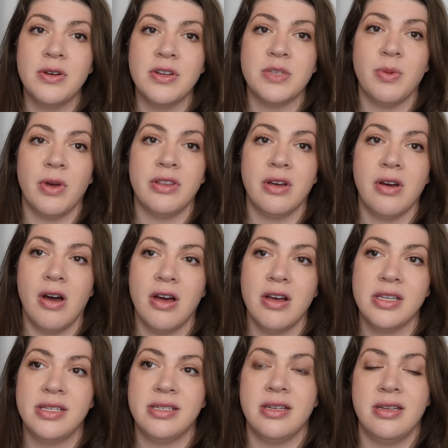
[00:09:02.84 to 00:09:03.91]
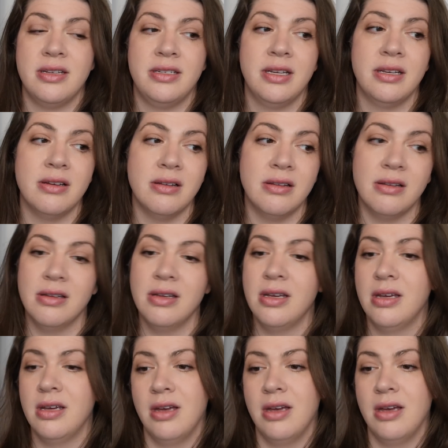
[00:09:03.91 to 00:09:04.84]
to spread the cost until